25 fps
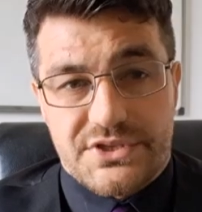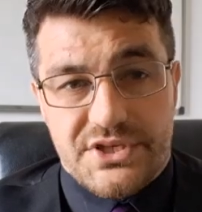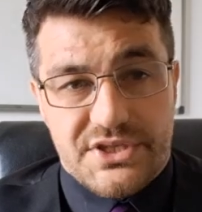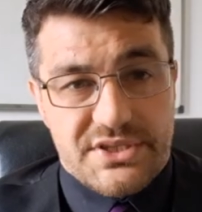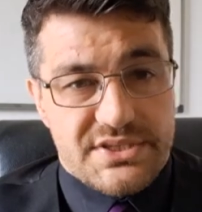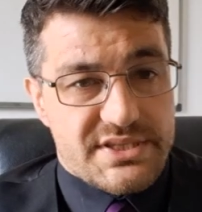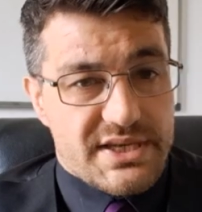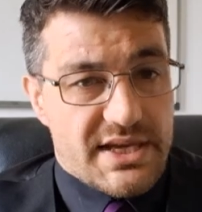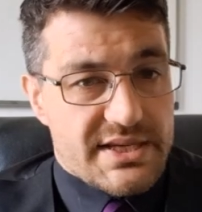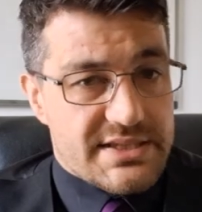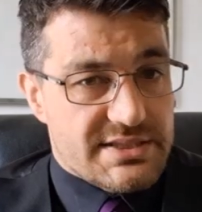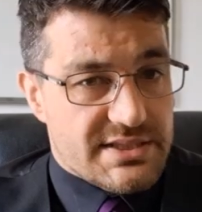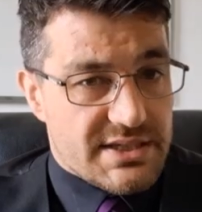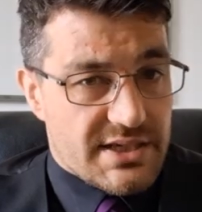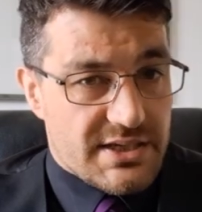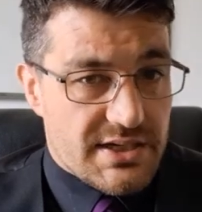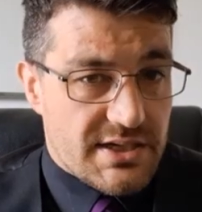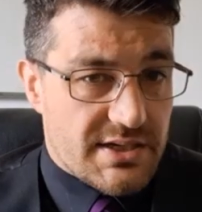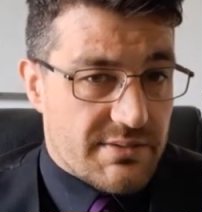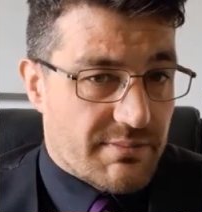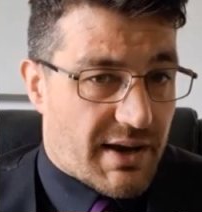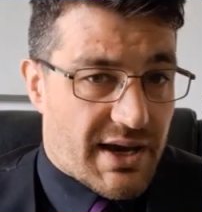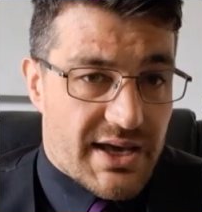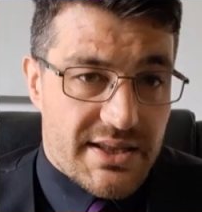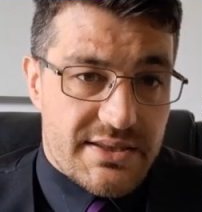
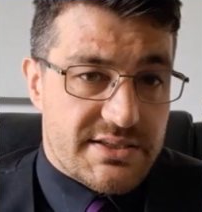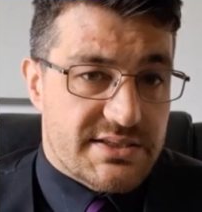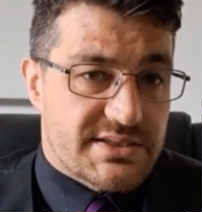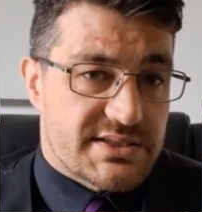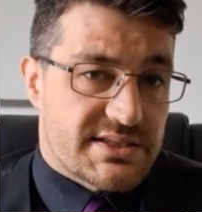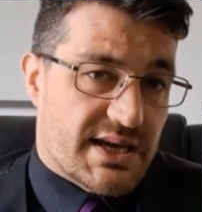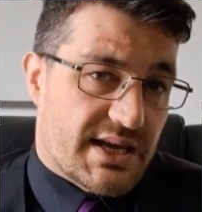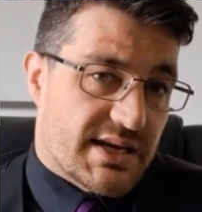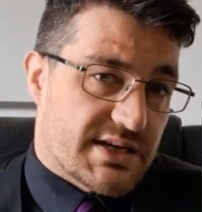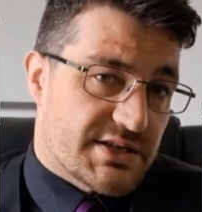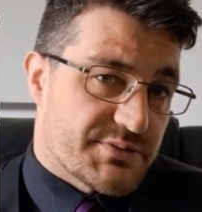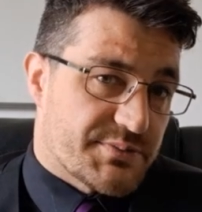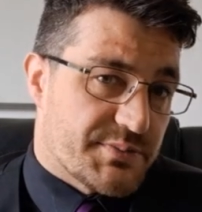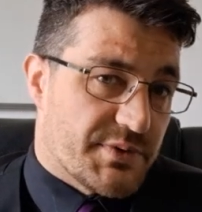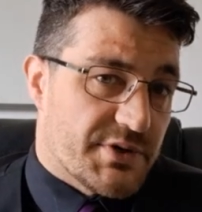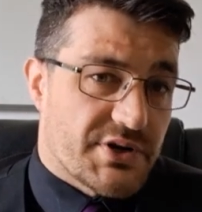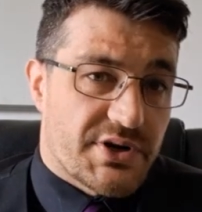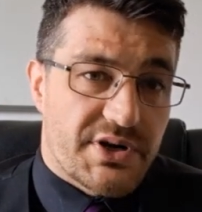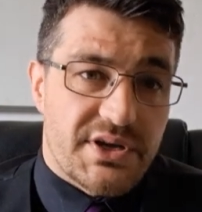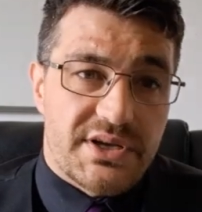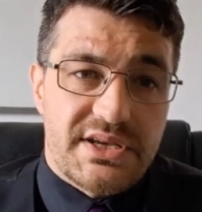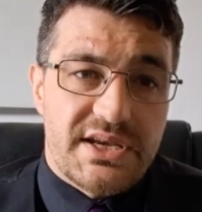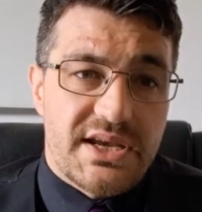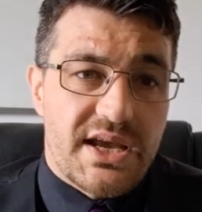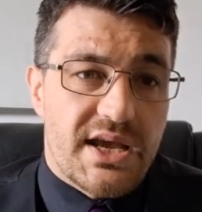GCSE Maths
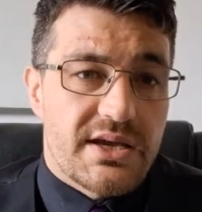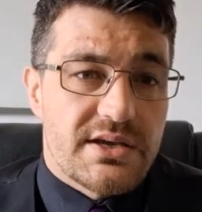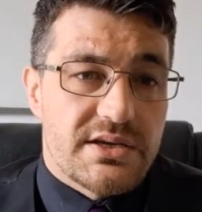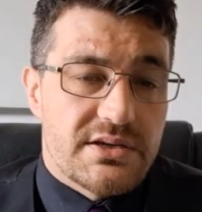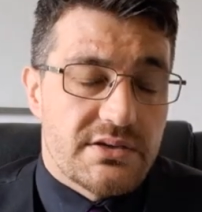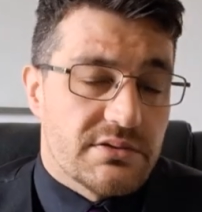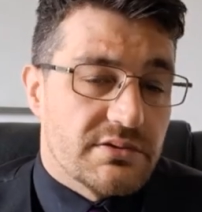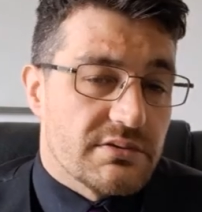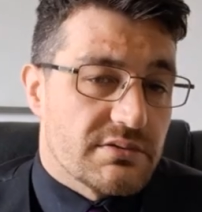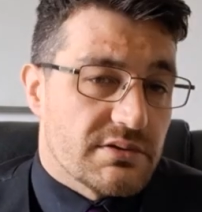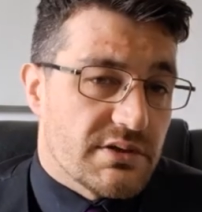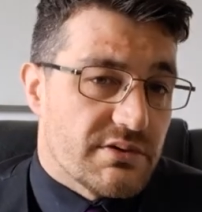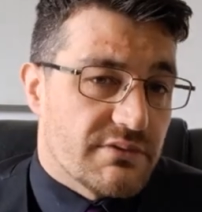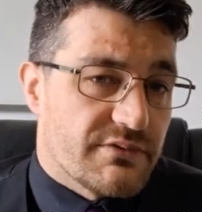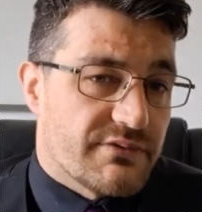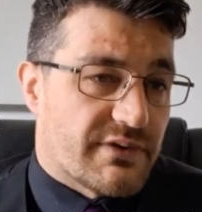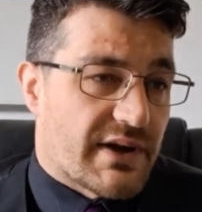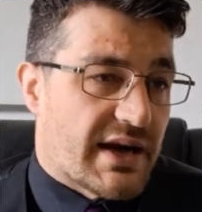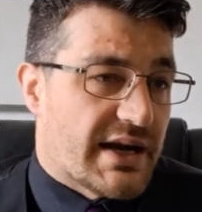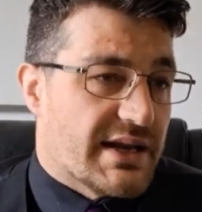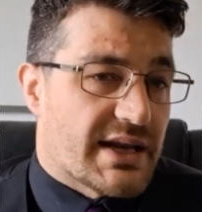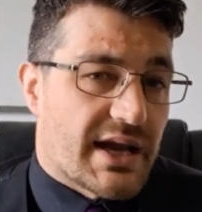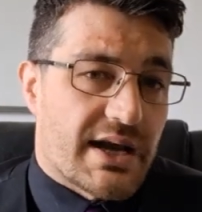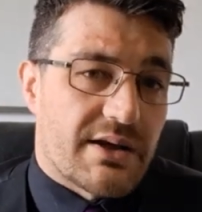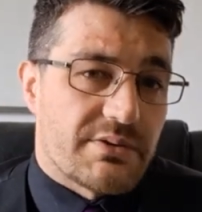textbook, and yeah, you'll
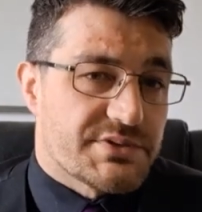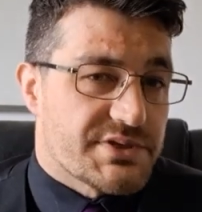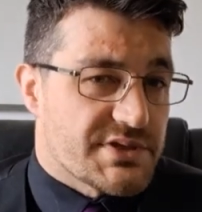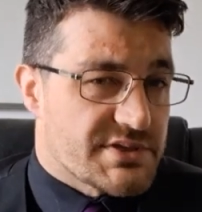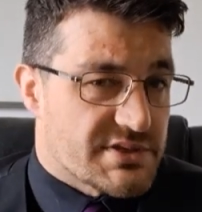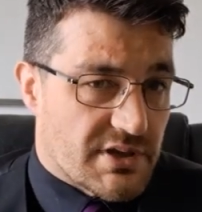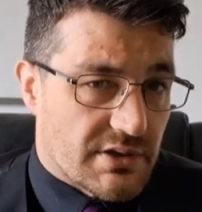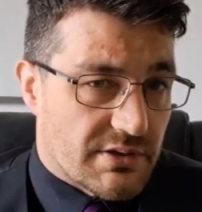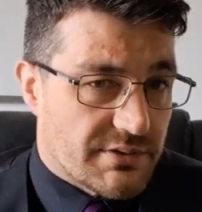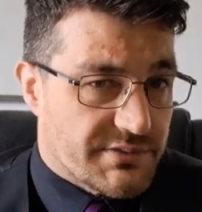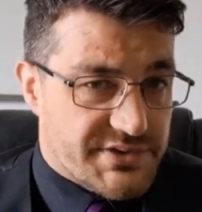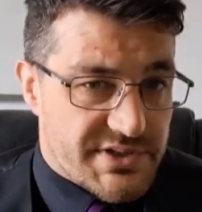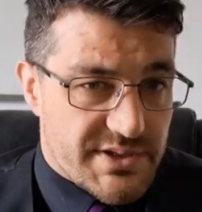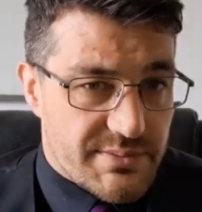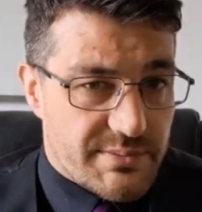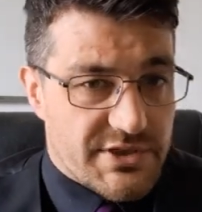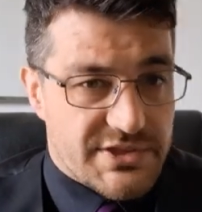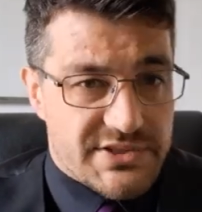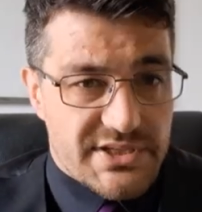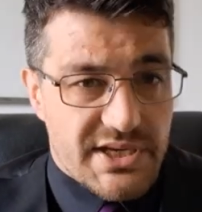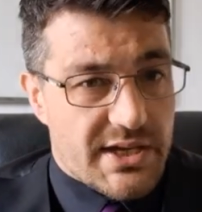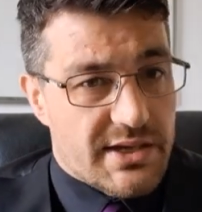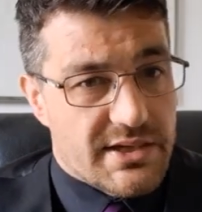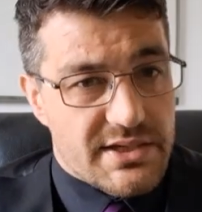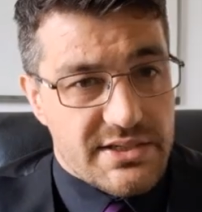find how to solve
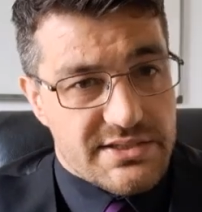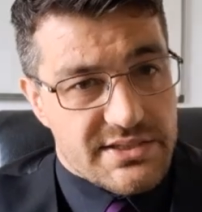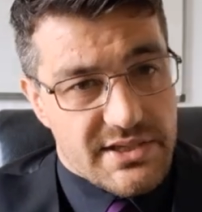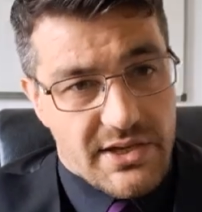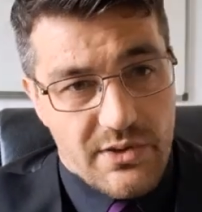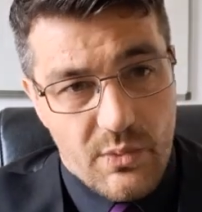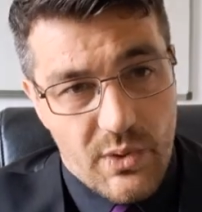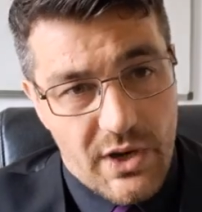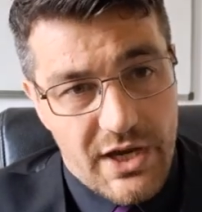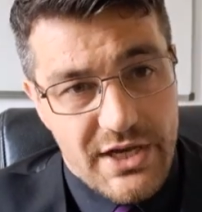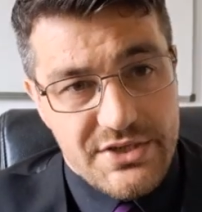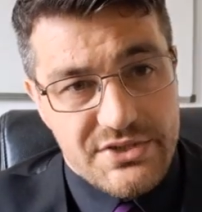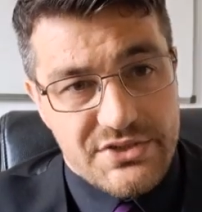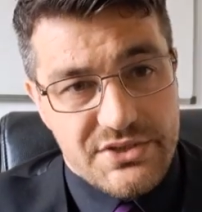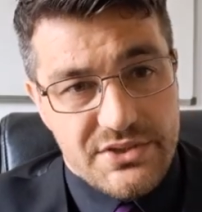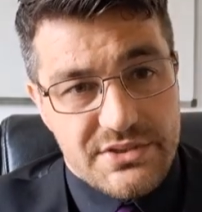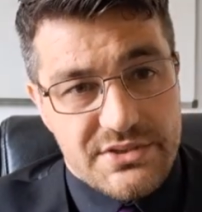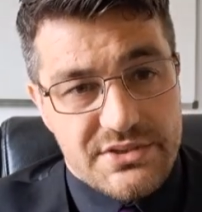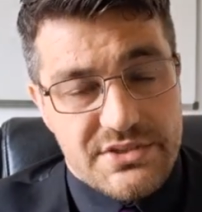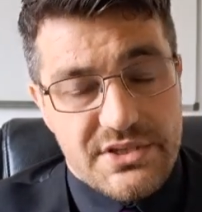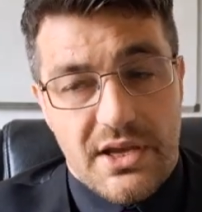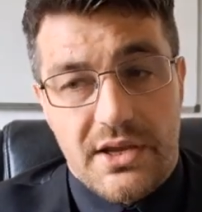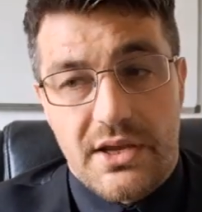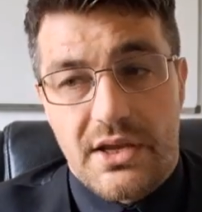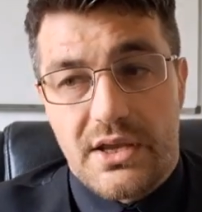simultaneous
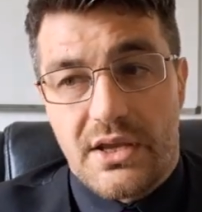equations.